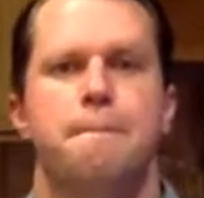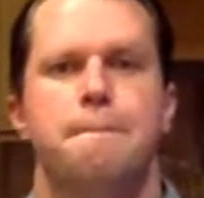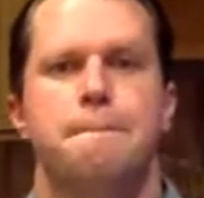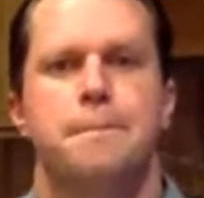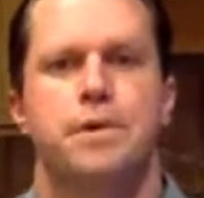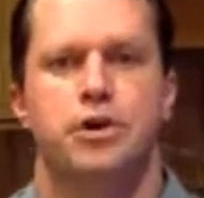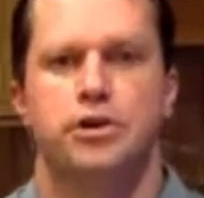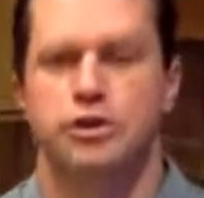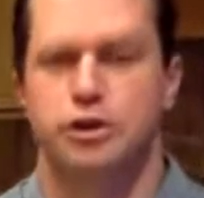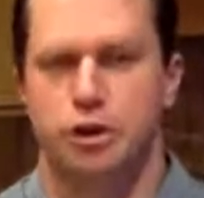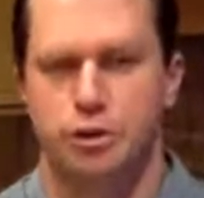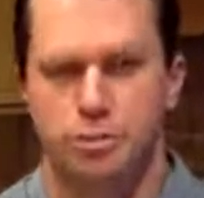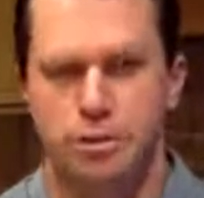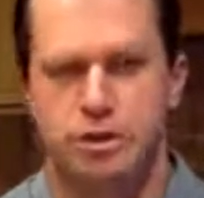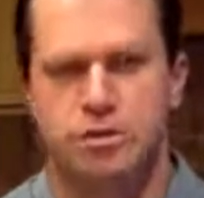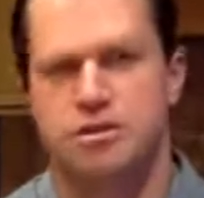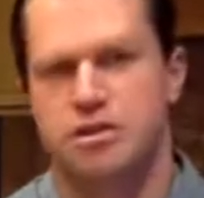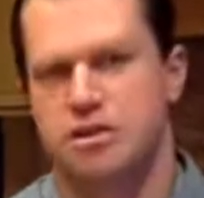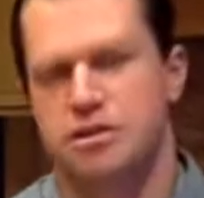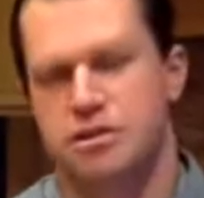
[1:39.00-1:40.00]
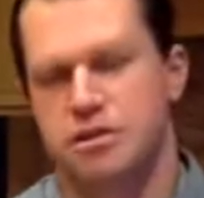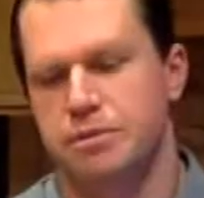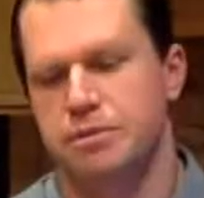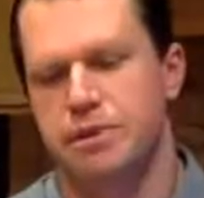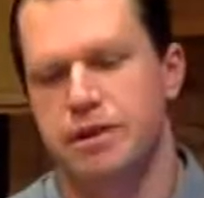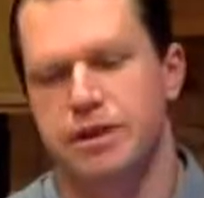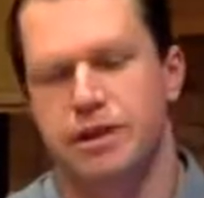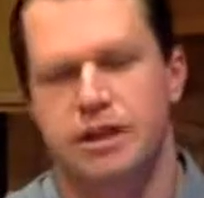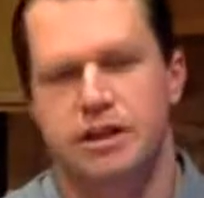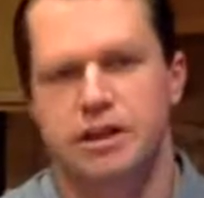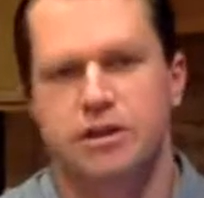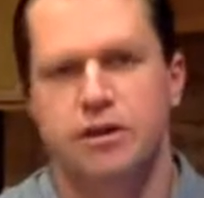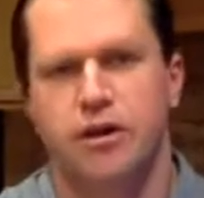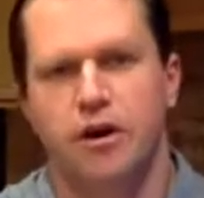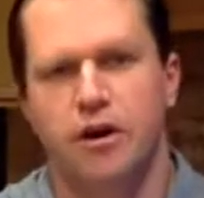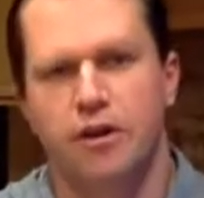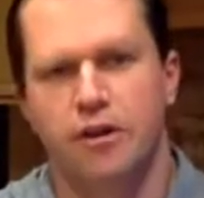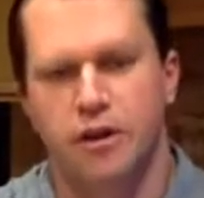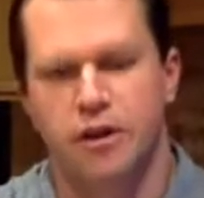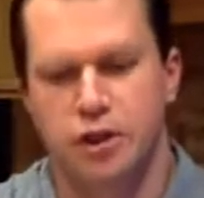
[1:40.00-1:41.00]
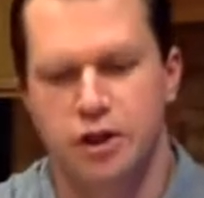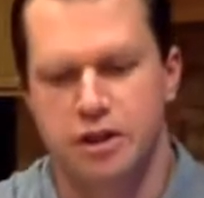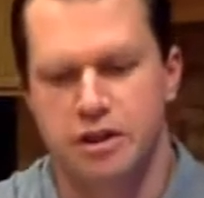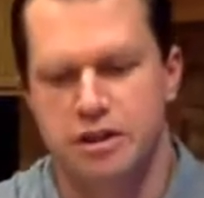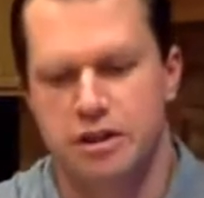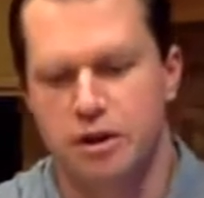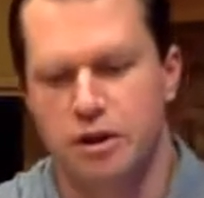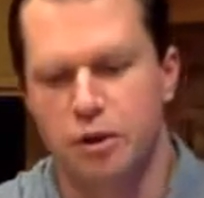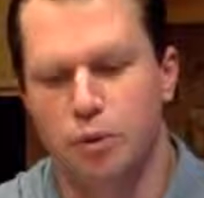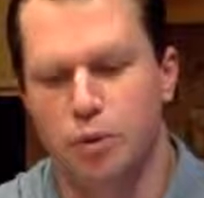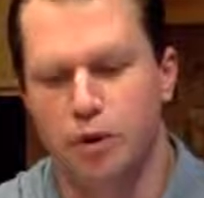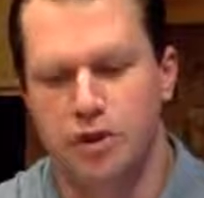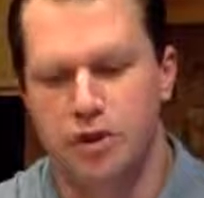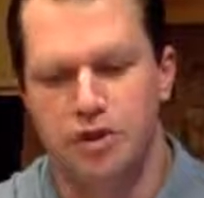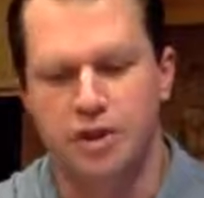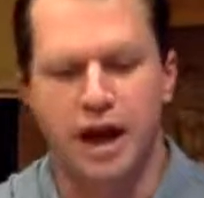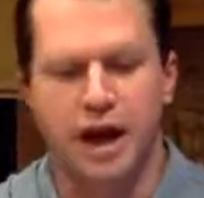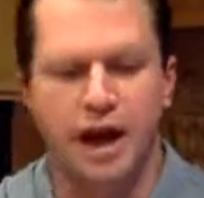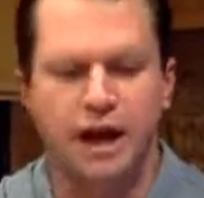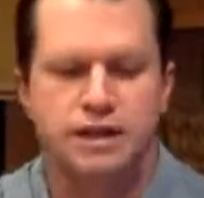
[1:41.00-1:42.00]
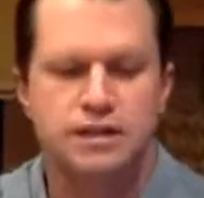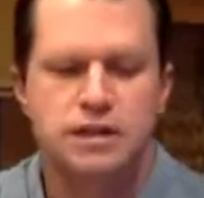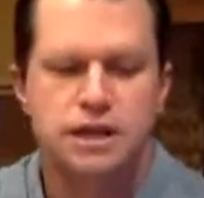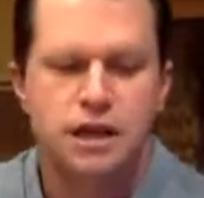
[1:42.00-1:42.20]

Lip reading: build your immune system and all the things that go with that.